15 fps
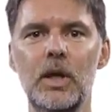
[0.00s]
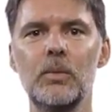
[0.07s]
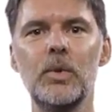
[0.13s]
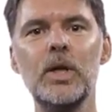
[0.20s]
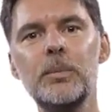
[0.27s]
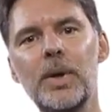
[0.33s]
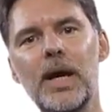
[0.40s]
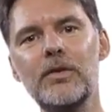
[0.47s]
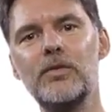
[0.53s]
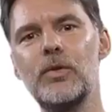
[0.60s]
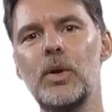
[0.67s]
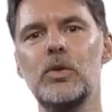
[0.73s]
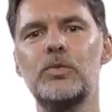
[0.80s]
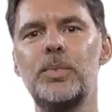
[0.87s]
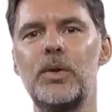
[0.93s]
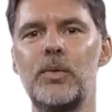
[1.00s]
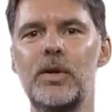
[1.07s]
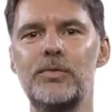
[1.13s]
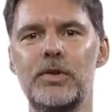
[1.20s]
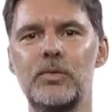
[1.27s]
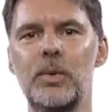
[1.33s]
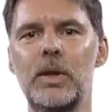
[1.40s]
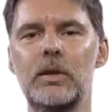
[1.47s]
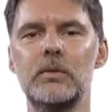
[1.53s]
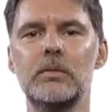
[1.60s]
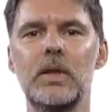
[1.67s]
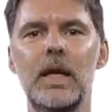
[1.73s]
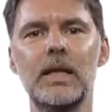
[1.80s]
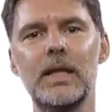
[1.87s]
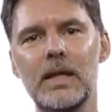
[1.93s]
we can pass those by ref as well
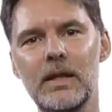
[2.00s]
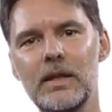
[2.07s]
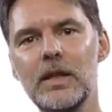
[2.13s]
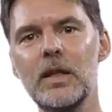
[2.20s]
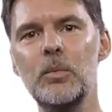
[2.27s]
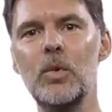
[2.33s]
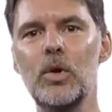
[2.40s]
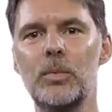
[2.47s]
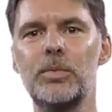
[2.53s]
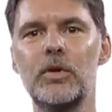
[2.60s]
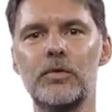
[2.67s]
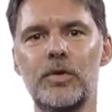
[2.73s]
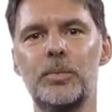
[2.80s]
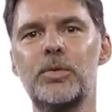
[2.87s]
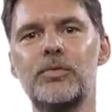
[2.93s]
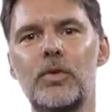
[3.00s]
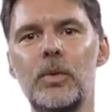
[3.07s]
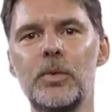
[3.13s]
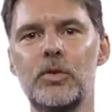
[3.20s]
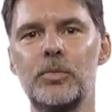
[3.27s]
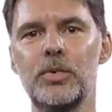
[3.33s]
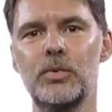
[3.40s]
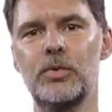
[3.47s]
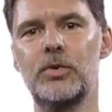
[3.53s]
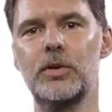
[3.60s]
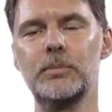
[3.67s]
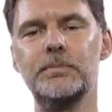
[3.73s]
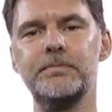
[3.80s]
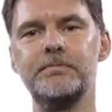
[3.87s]
and get a little more of a performance boost.